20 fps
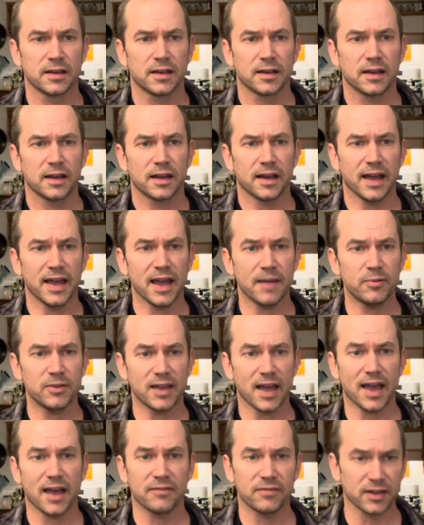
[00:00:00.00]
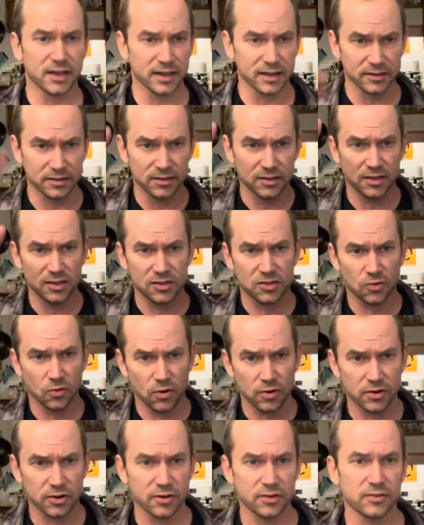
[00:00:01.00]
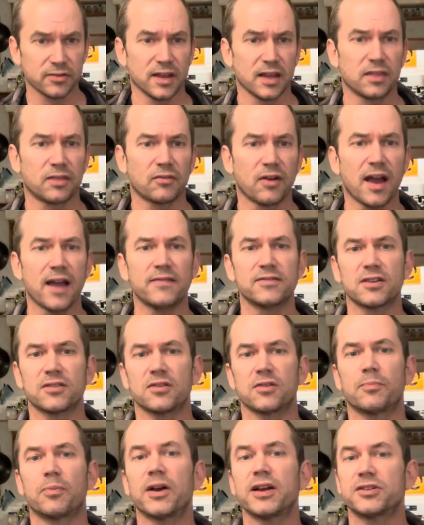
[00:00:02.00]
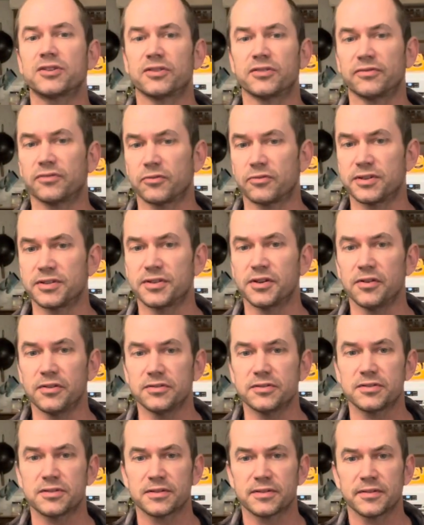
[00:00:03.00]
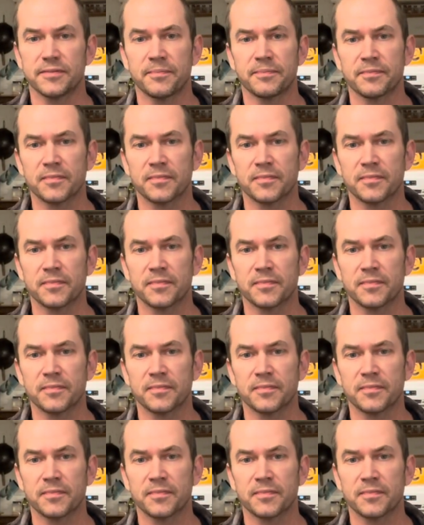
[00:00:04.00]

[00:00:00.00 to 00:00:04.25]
I happen to have a disorder that thrives under pressure for results.